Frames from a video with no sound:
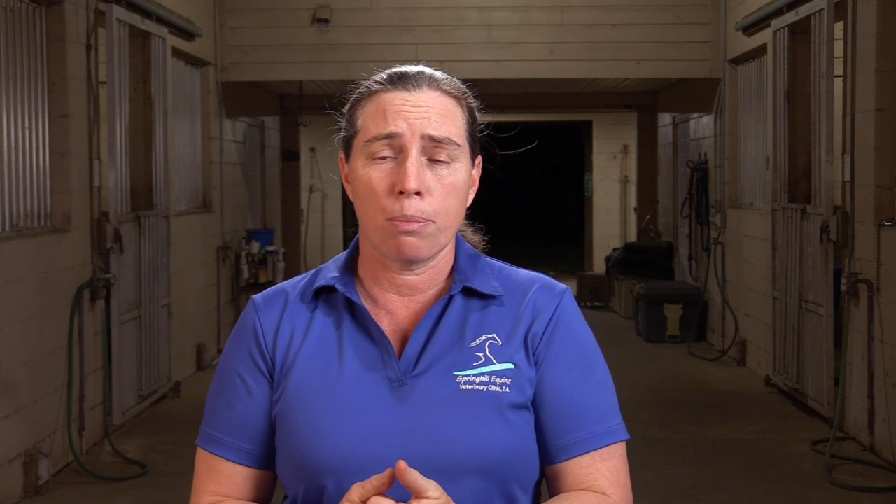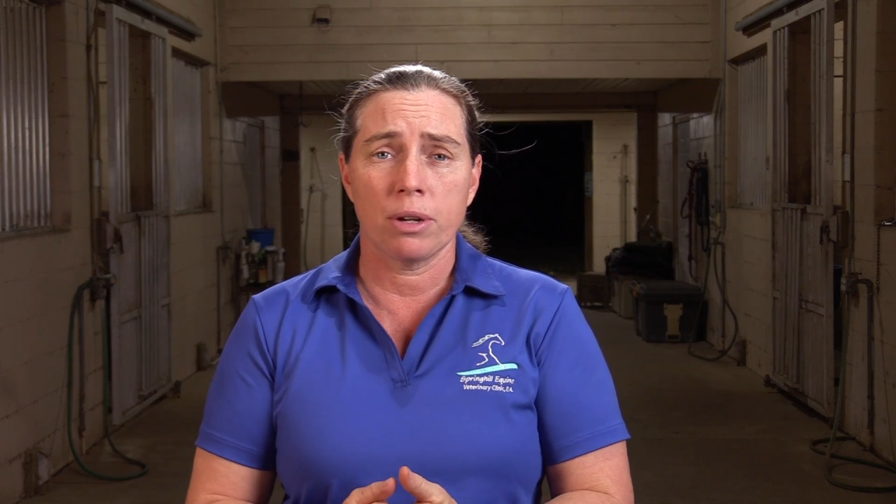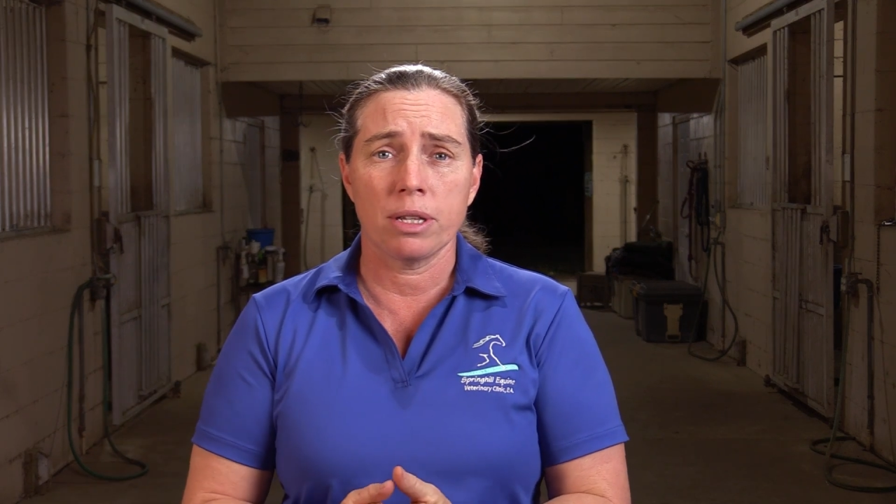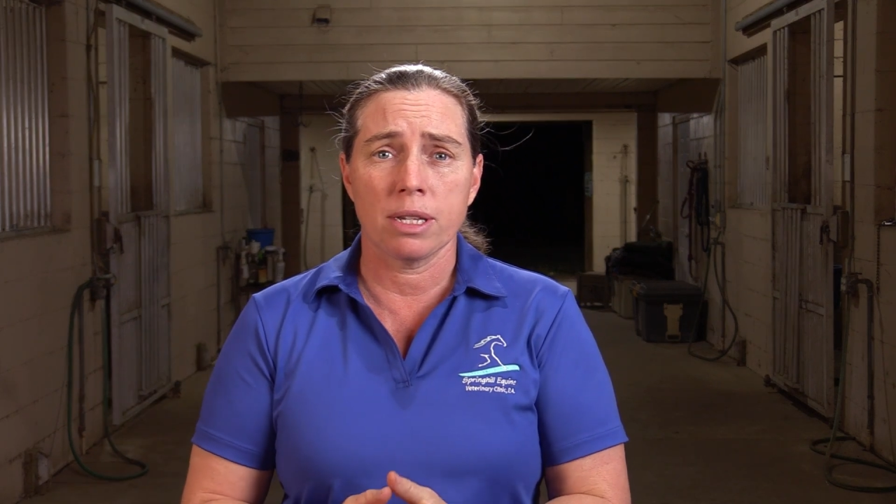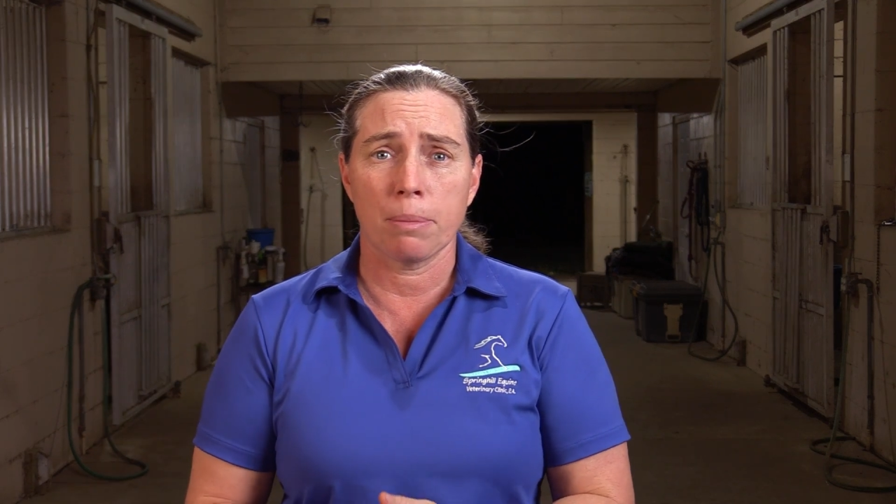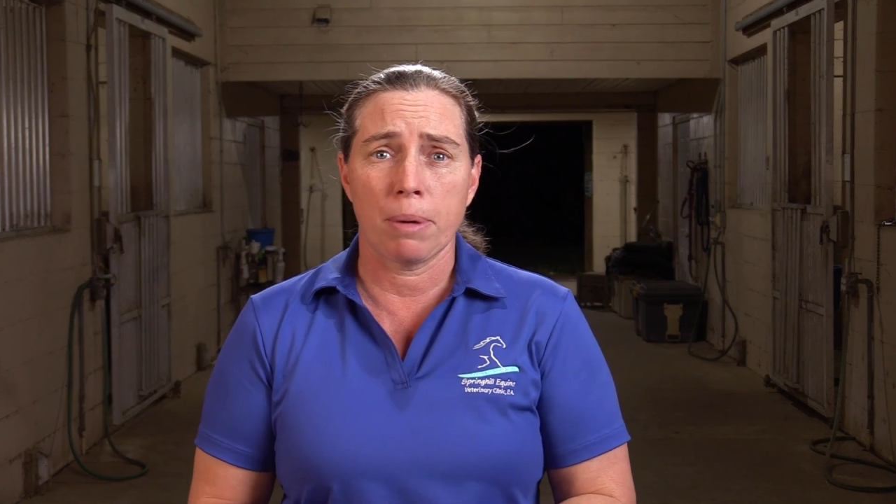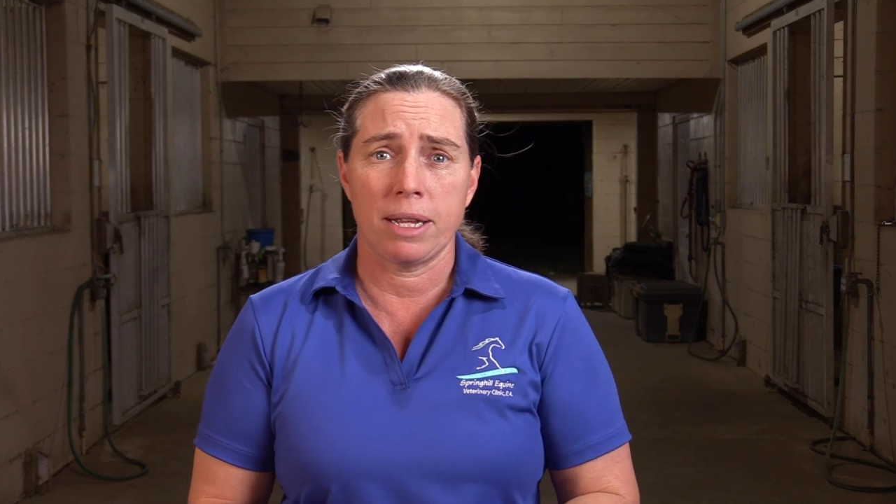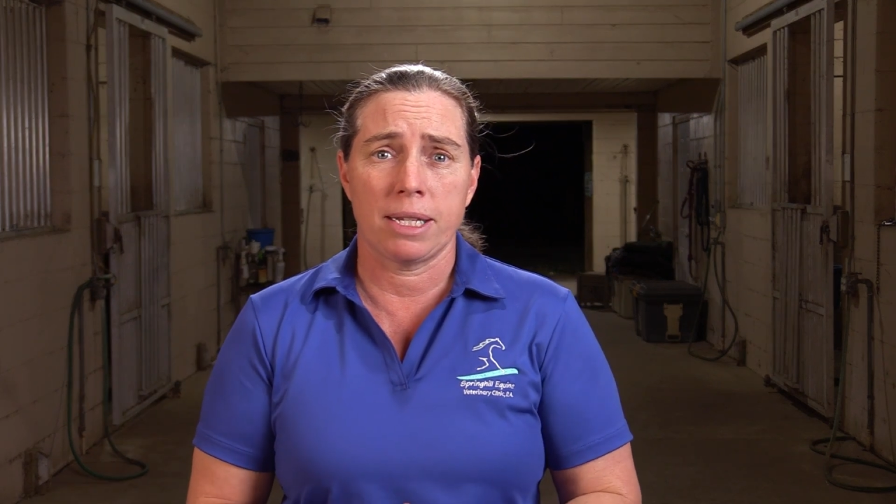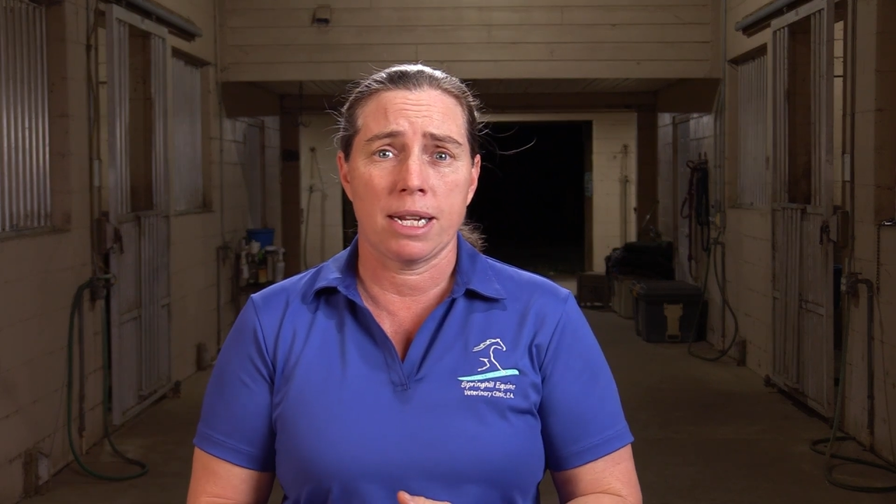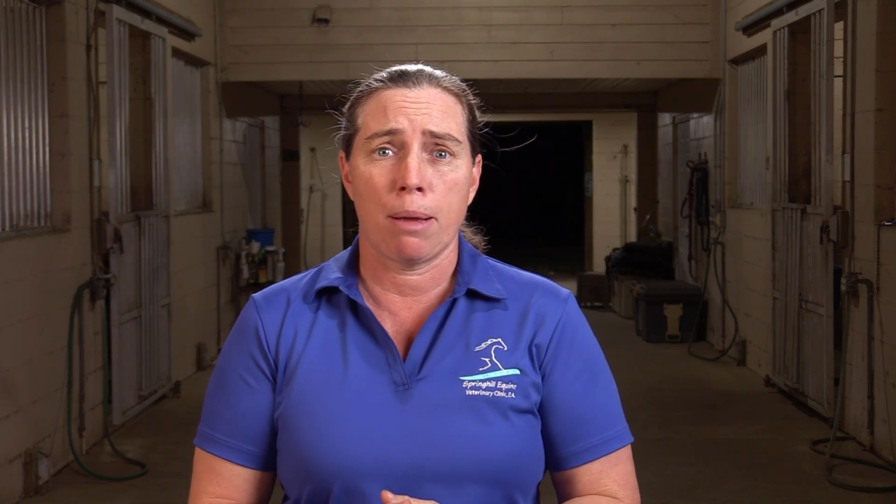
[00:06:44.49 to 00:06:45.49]
breeds like
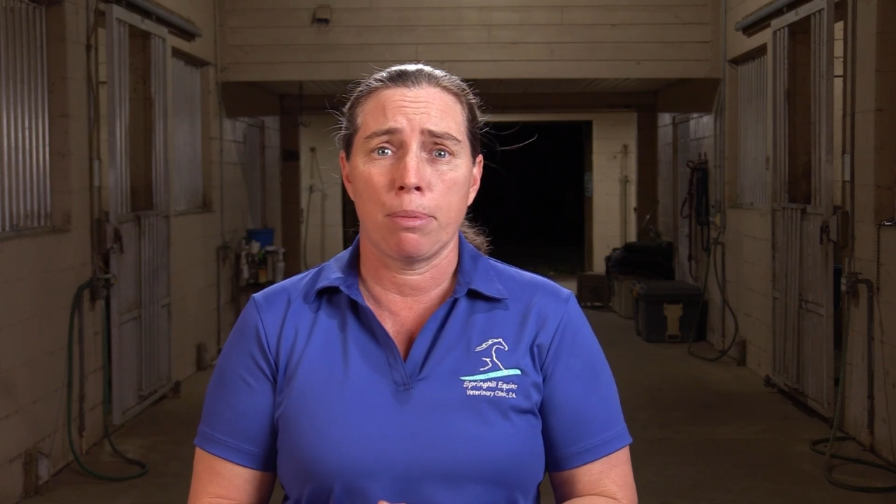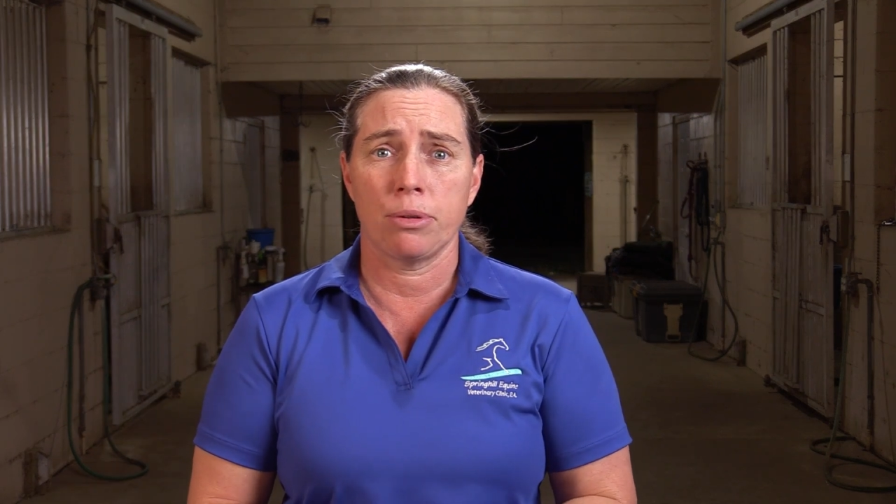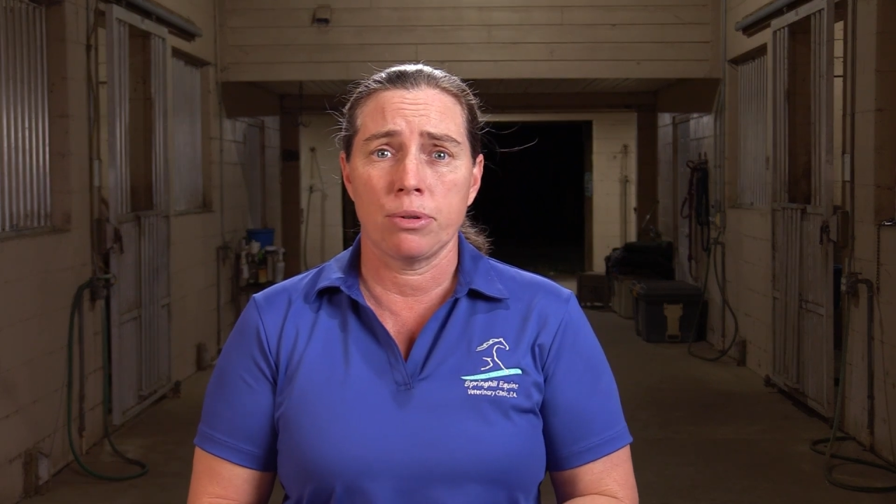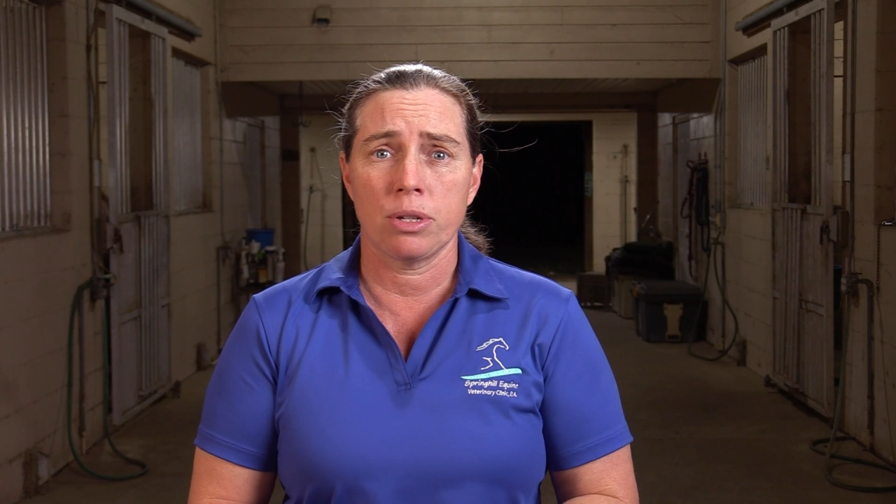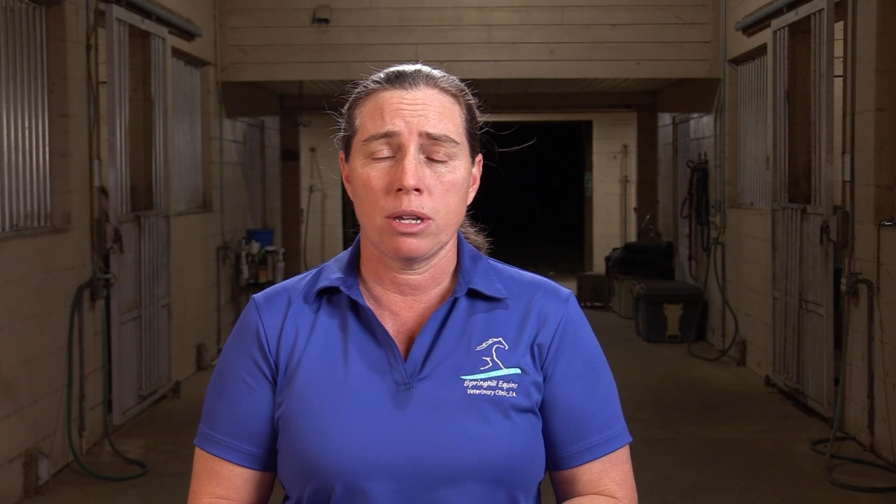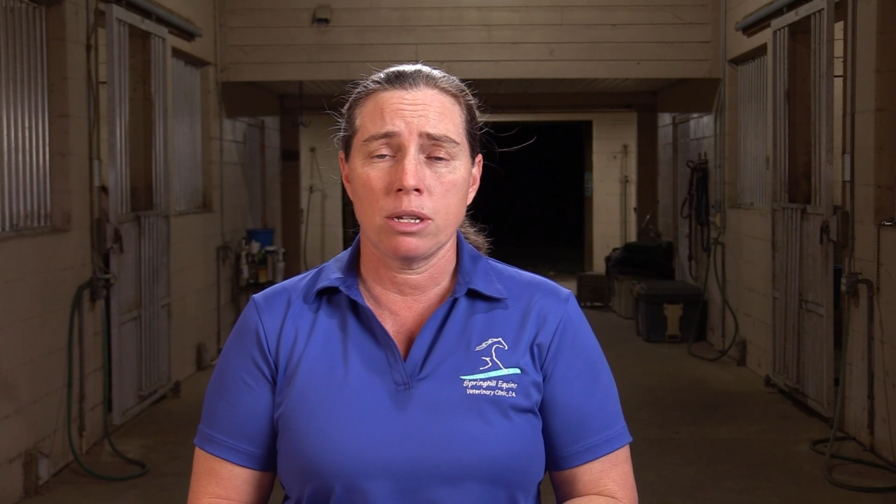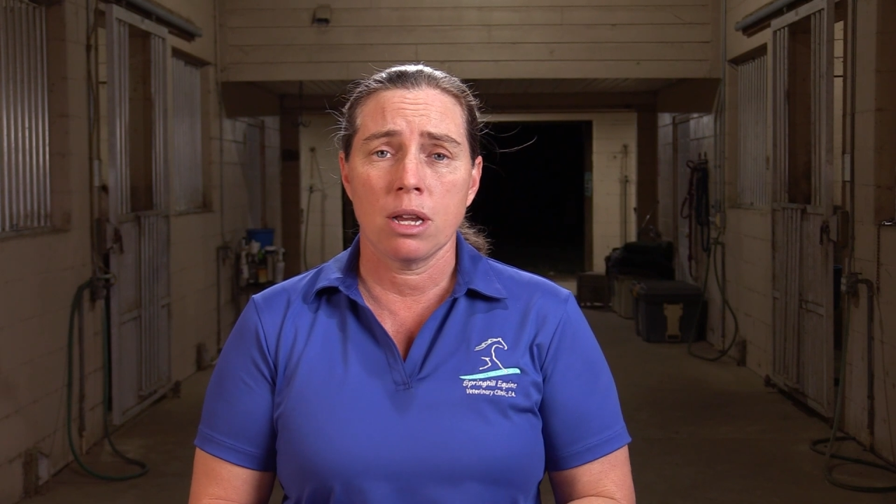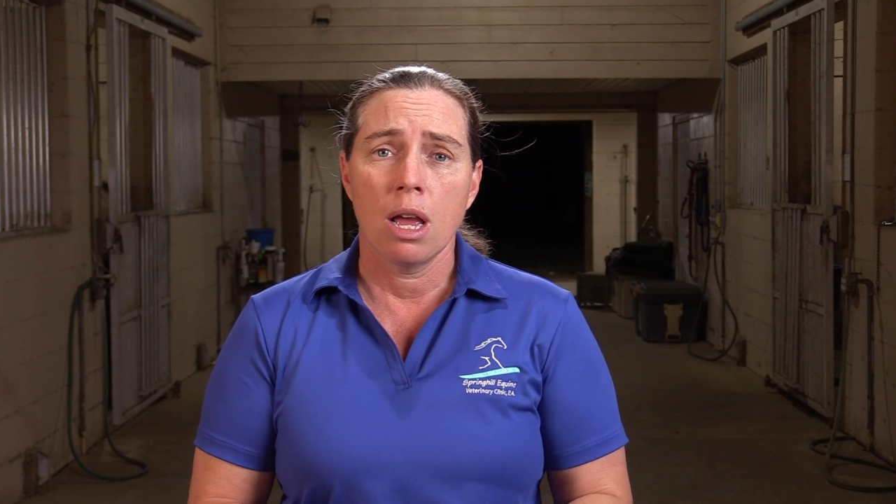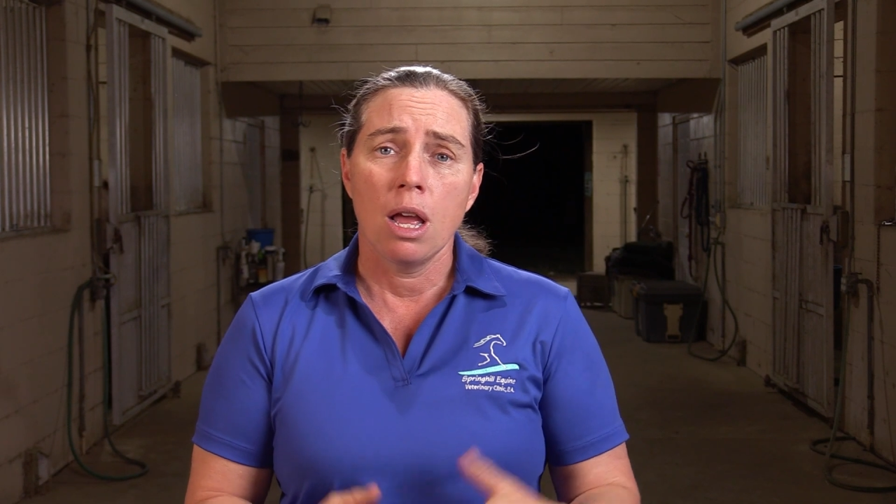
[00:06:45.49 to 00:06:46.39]
Paints and Appaloosas.